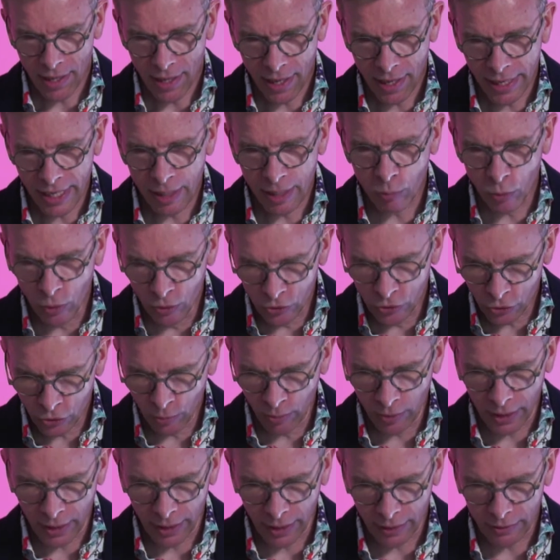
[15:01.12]
I am also
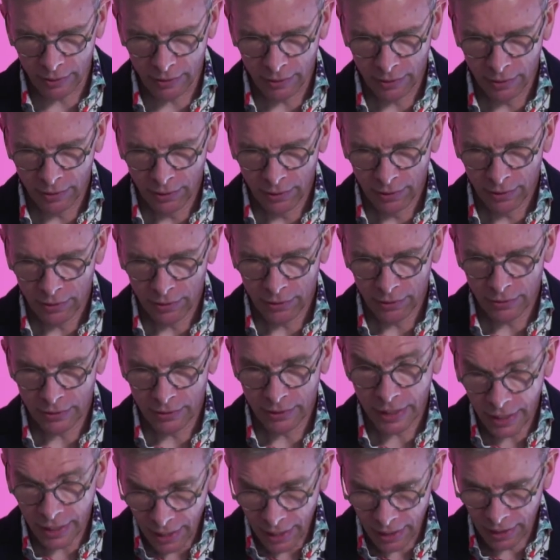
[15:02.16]
blind. The
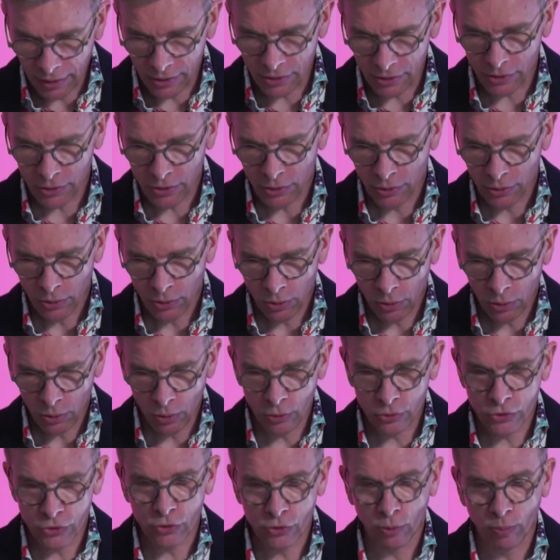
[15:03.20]
king is
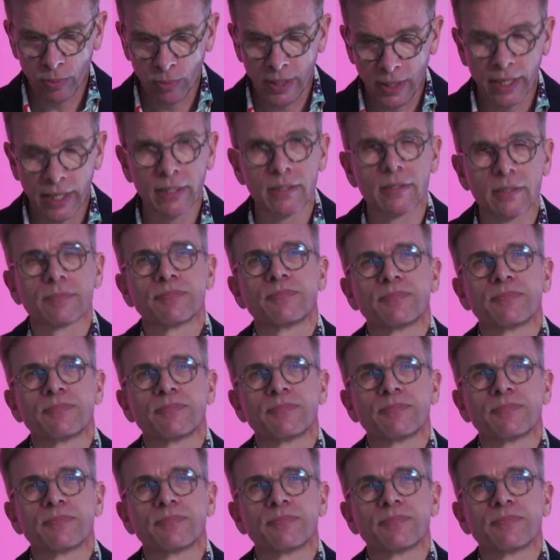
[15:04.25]
also blind.